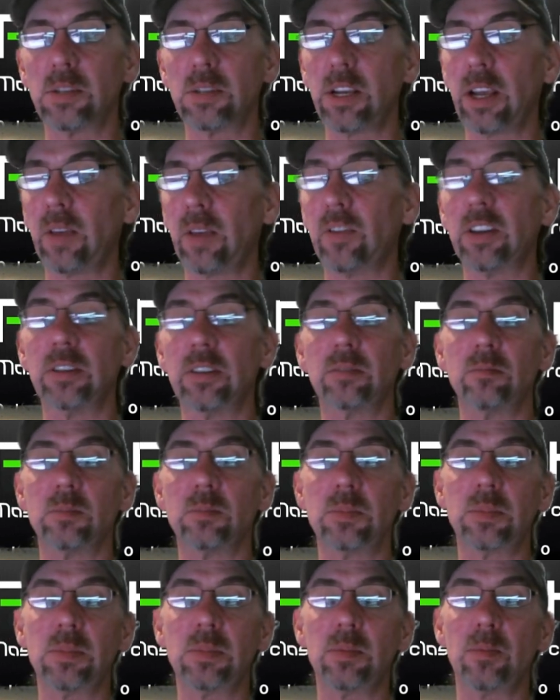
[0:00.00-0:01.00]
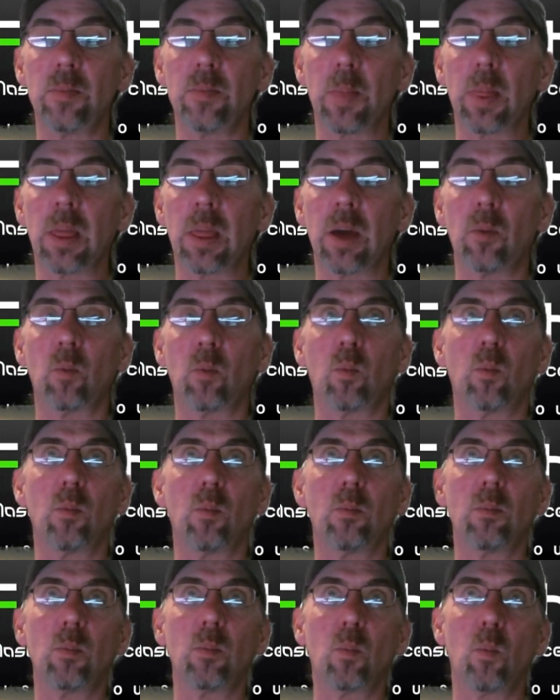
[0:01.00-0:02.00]
even that
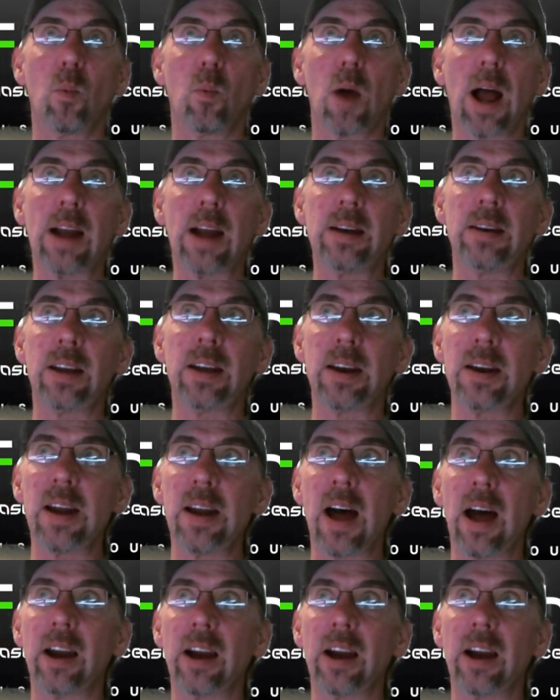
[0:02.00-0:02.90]
I did not